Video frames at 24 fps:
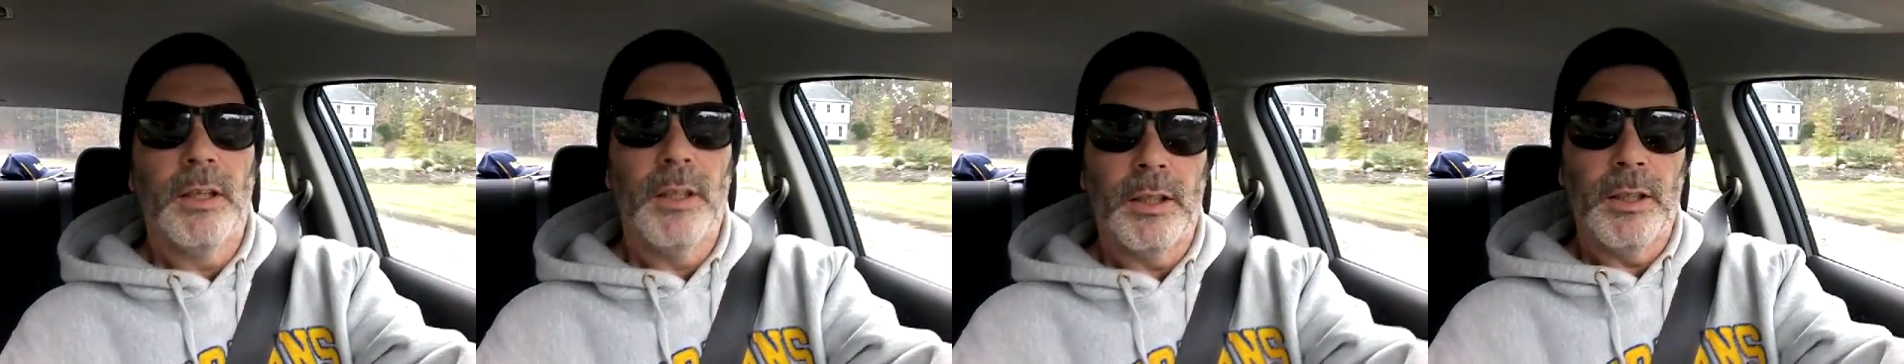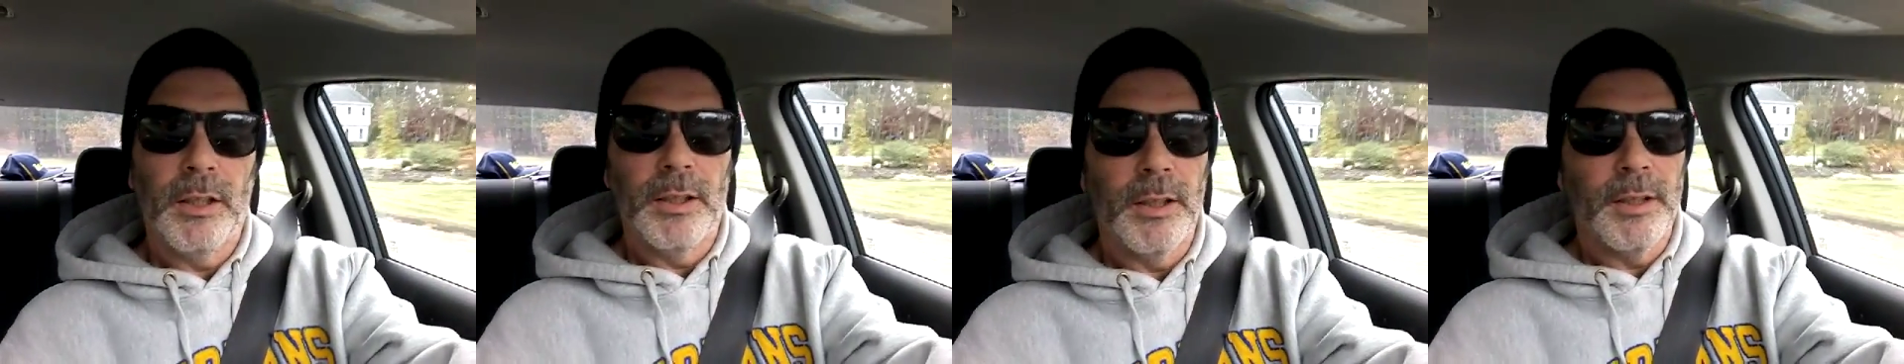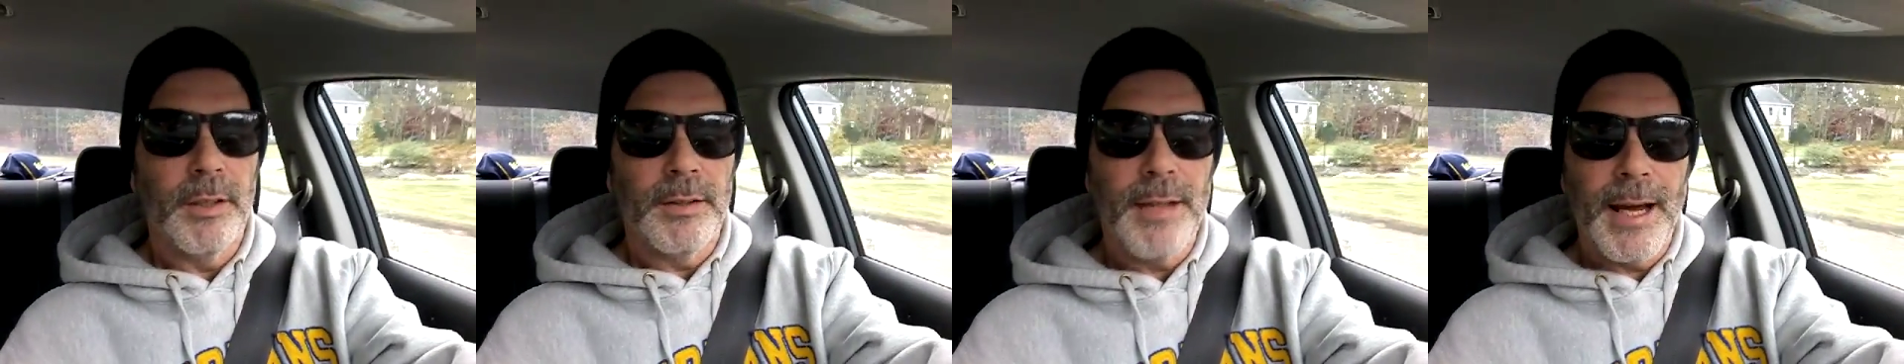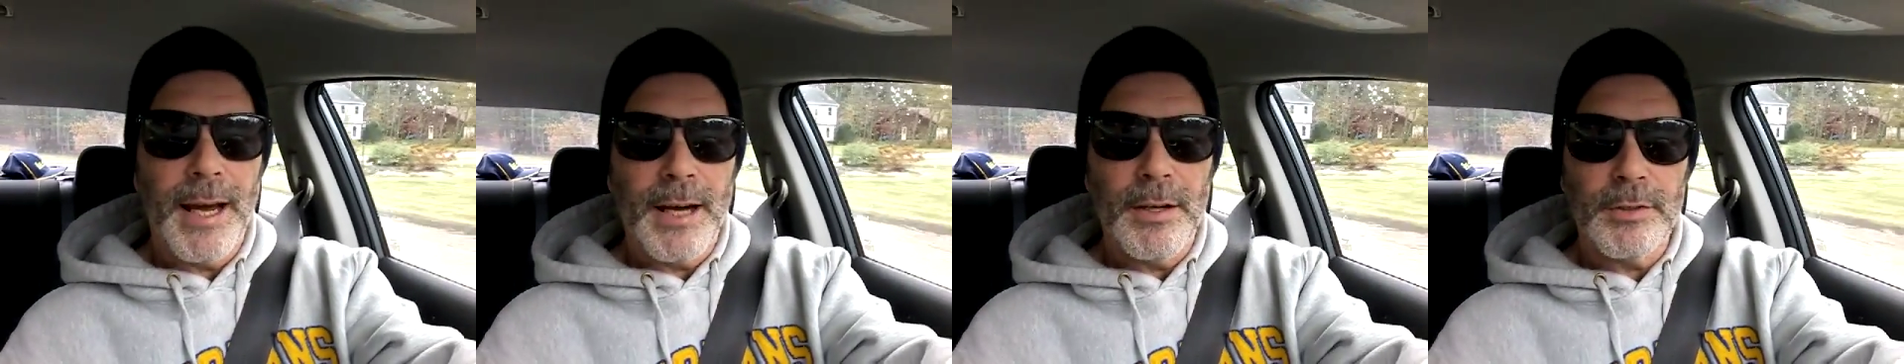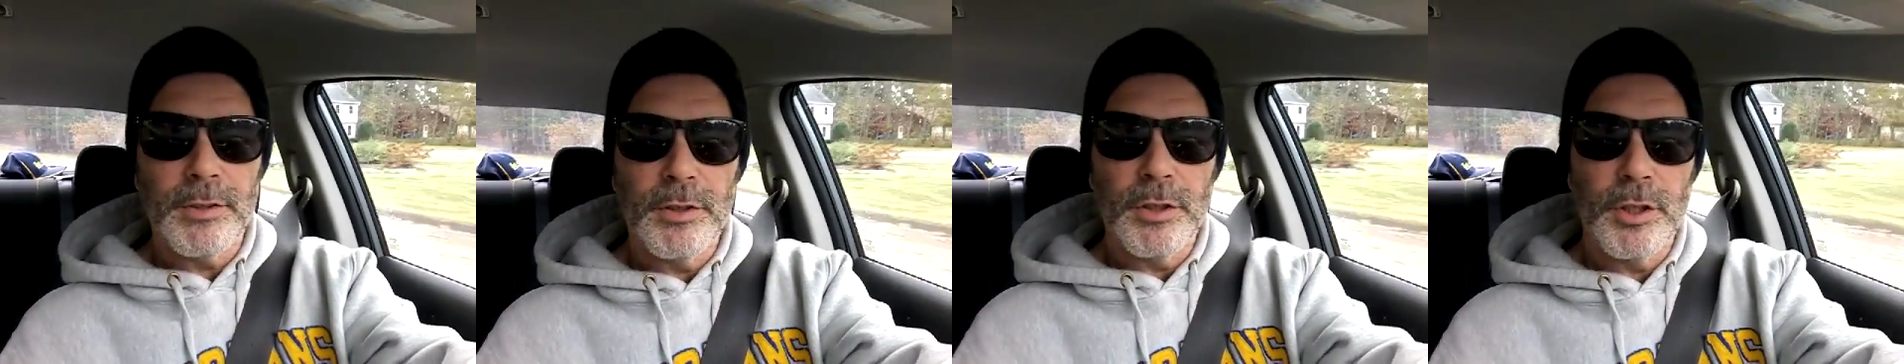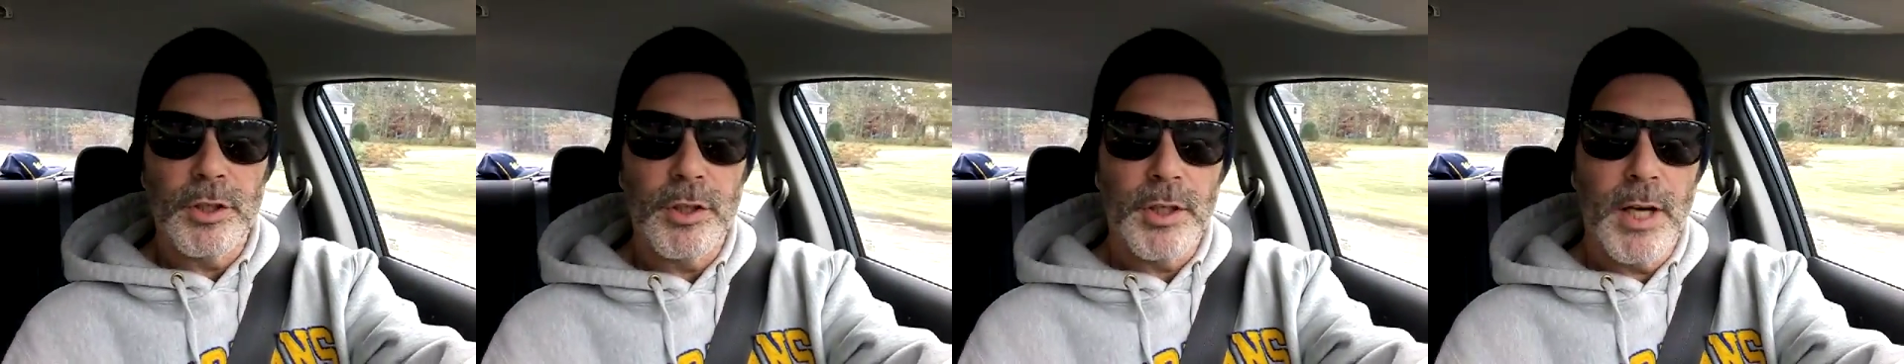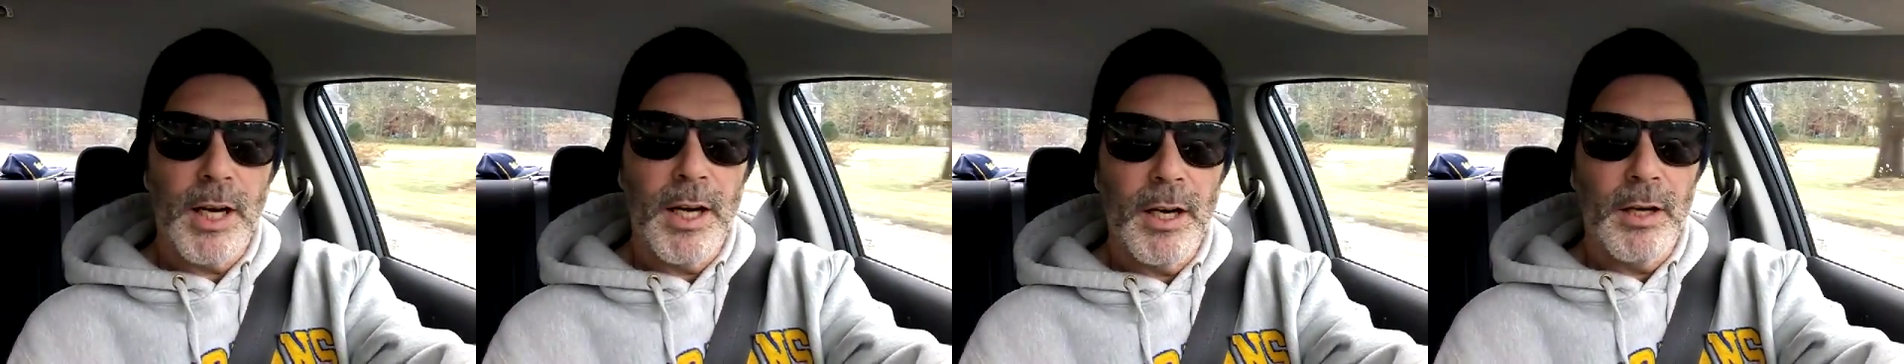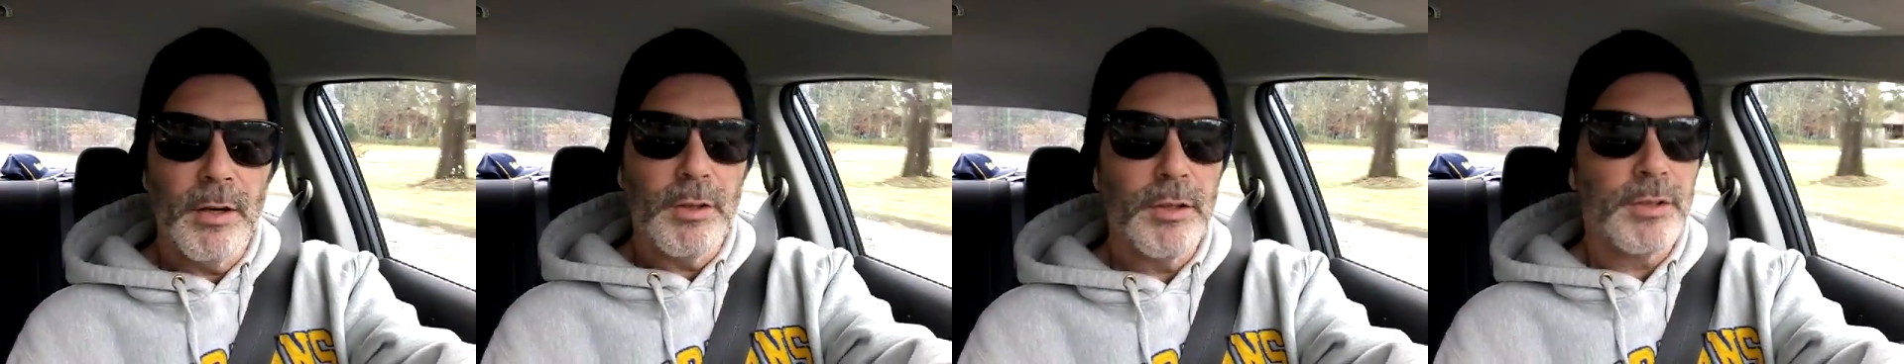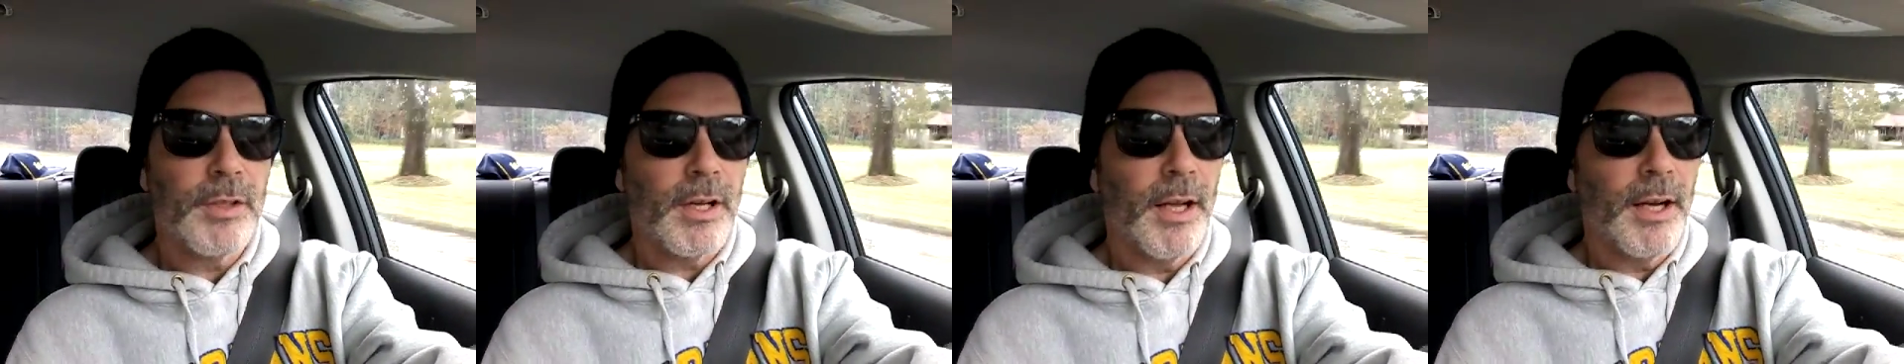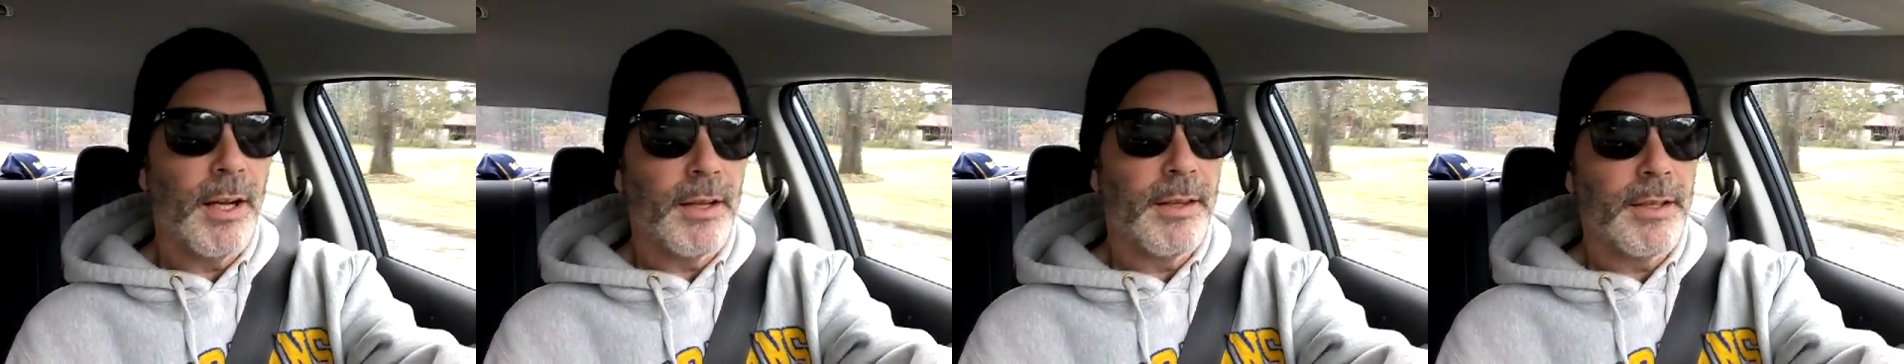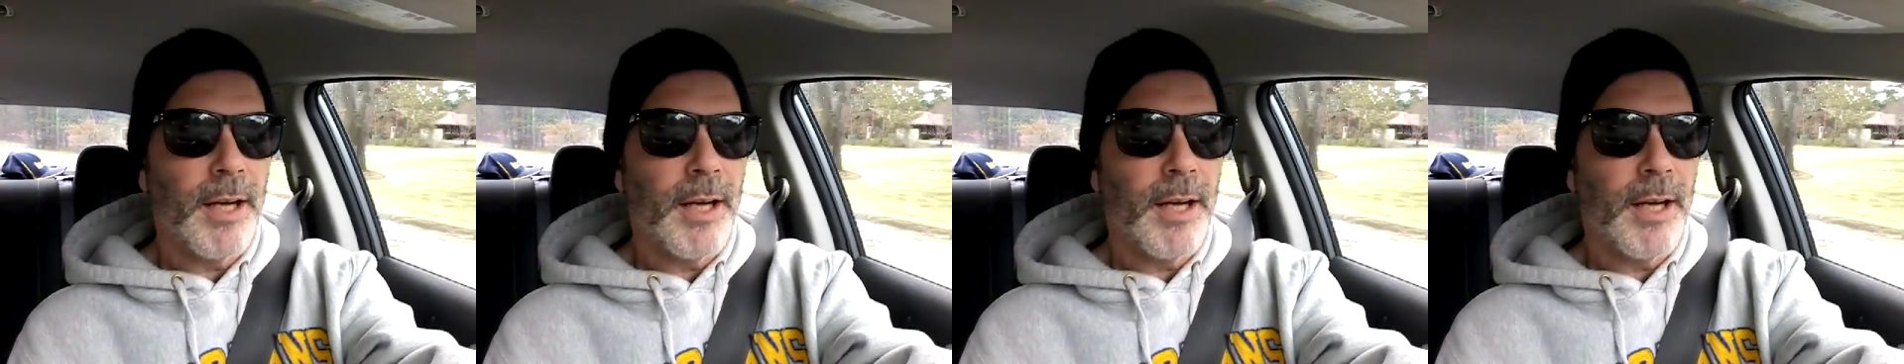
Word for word: 1,000 shares at